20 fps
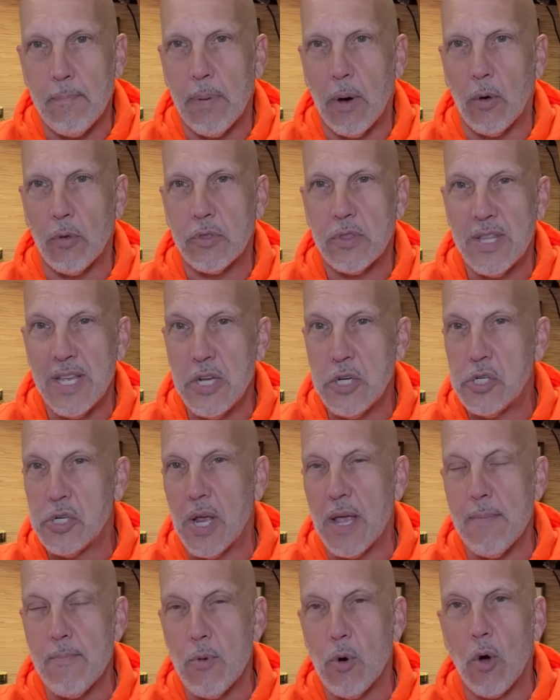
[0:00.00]
Both
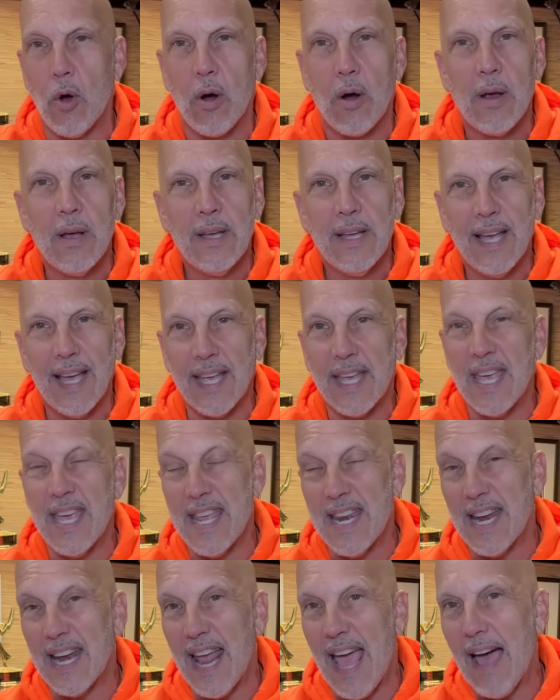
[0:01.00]
DJ Moore and
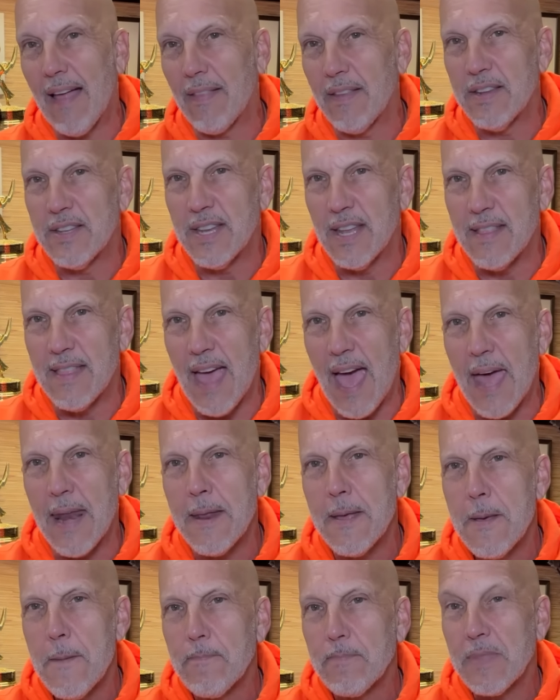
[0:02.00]
Keenan Allen did that.